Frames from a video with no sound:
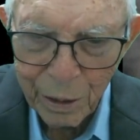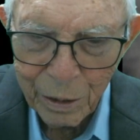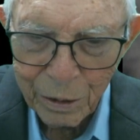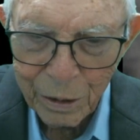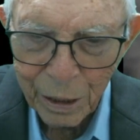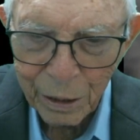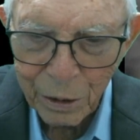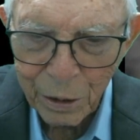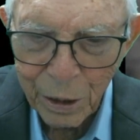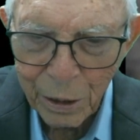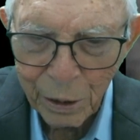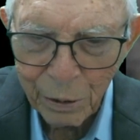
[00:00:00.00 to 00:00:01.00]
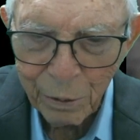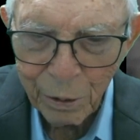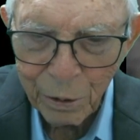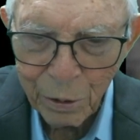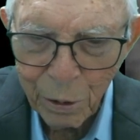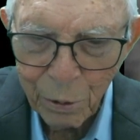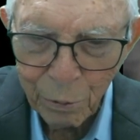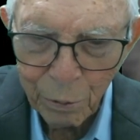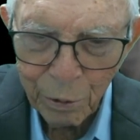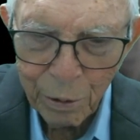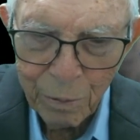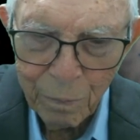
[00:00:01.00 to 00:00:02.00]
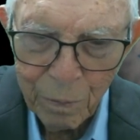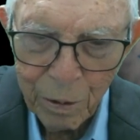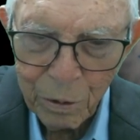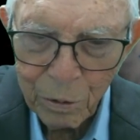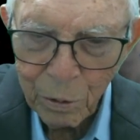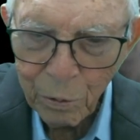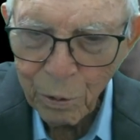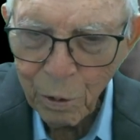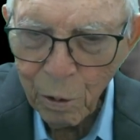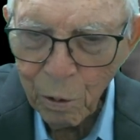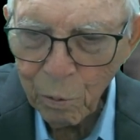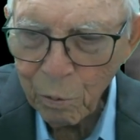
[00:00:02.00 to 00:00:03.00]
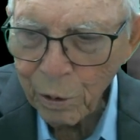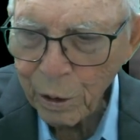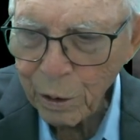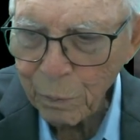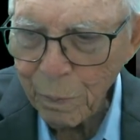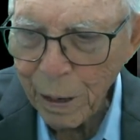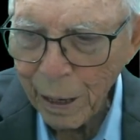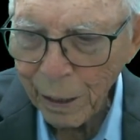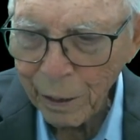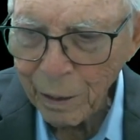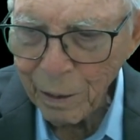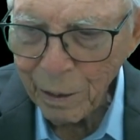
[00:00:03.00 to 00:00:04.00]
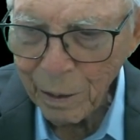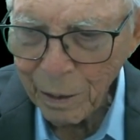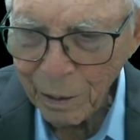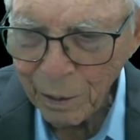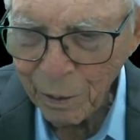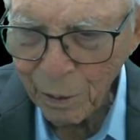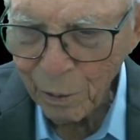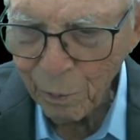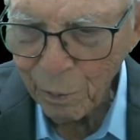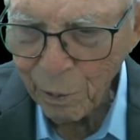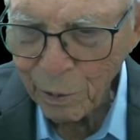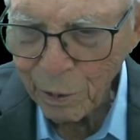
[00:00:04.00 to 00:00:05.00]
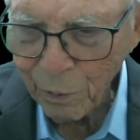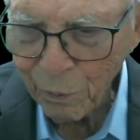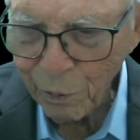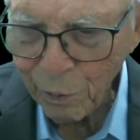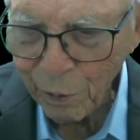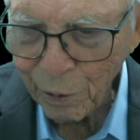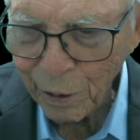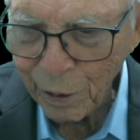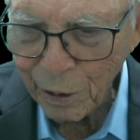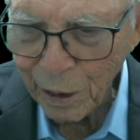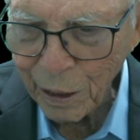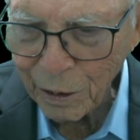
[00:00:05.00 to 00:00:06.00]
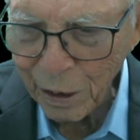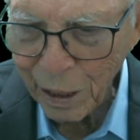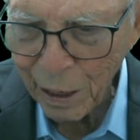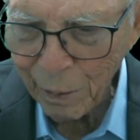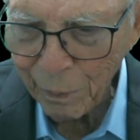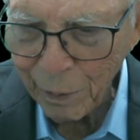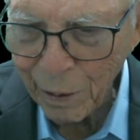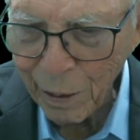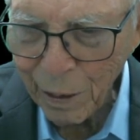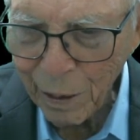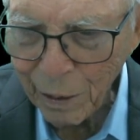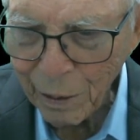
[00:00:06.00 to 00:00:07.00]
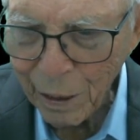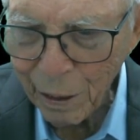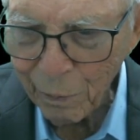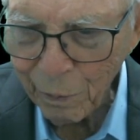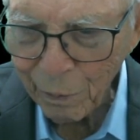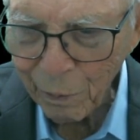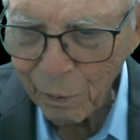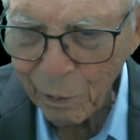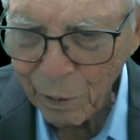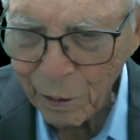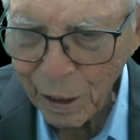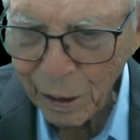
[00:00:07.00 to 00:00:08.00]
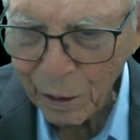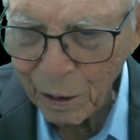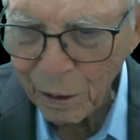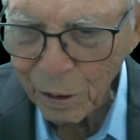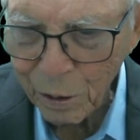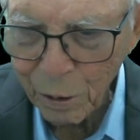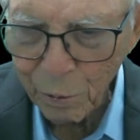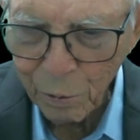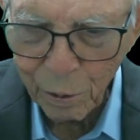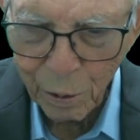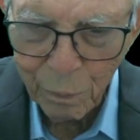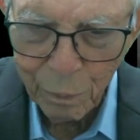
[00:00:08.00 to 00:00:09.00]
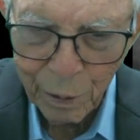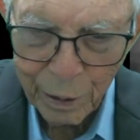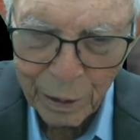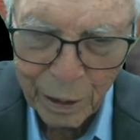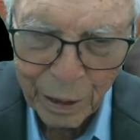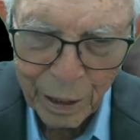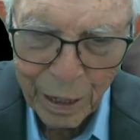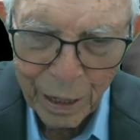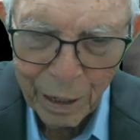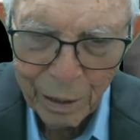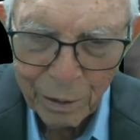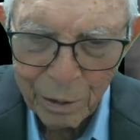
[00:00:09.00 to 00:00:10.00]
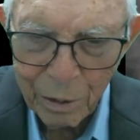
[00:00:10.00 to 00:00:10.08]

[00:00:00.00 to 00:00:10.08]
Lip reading: sectioning of the tooth. So you hold this back. In other words, if you get this to happen, now we're going to take this tooth completely out,